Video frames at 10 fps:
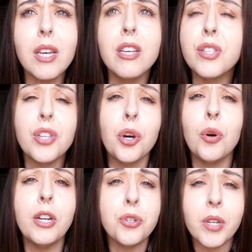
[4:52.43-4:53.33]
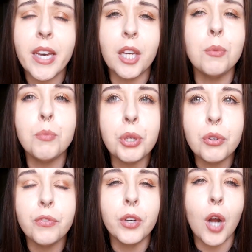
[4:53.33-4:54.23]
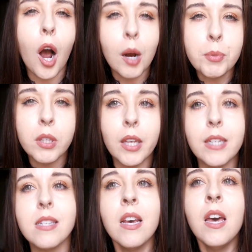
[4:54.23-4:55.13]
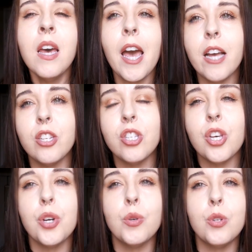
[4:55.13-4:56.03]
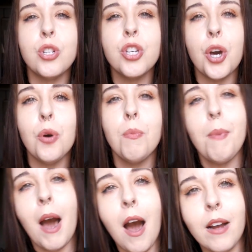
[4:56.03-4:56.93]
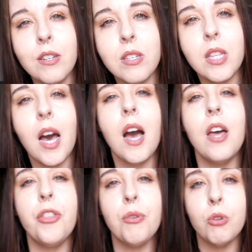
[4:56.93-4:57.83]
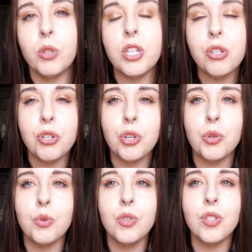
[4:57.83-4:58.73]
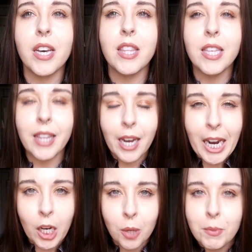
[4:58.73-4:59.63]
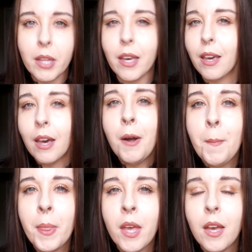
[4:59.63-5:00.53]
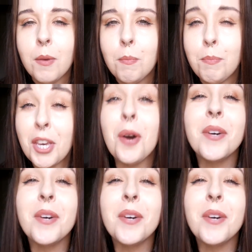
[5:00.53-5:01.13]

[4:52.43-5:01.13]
is so intricate and beautiful and opulent. And so to go back to that through these shoes, I think that helped me like be